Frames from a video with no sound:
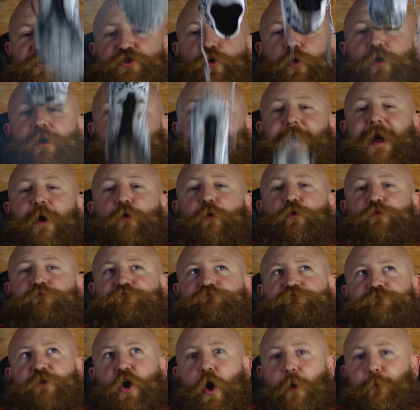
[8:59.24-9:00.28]
talk about
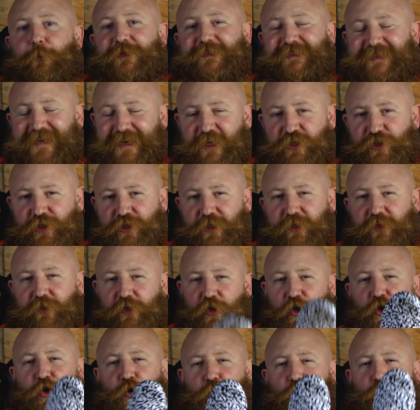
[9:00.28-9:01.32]
competition.
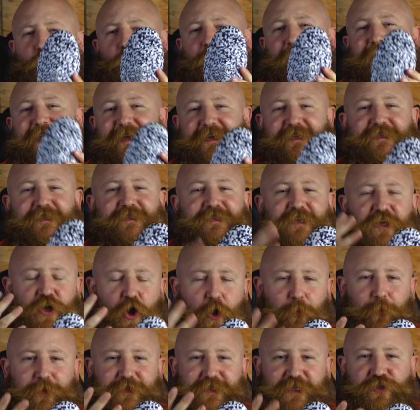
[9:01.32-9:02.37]
Who is the
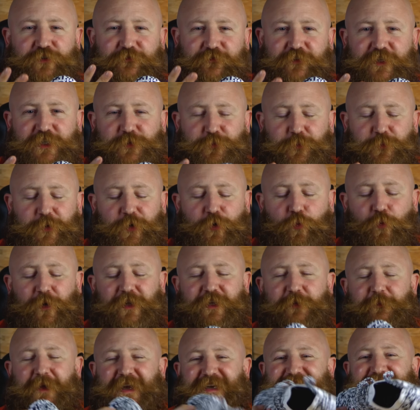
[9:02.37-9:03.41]
competition for this boot? Well,
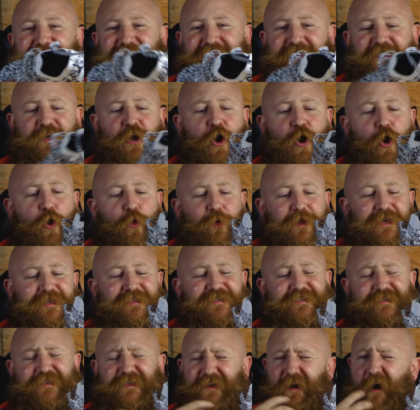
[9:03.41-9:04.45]
the Magnetico
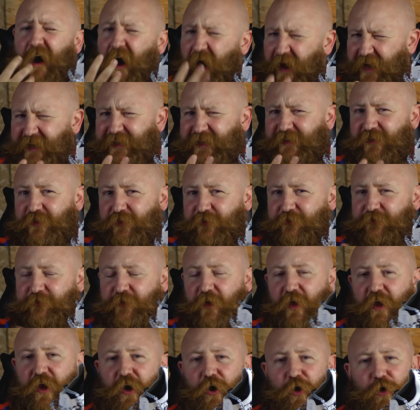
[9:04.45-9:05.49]
is kind of
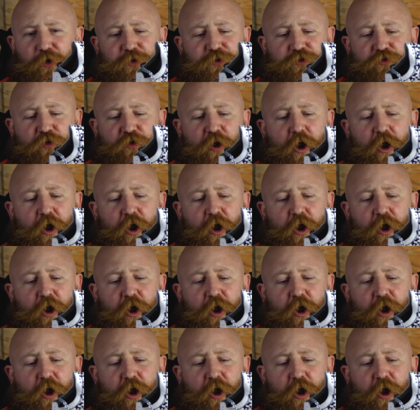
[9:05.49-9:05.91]
Under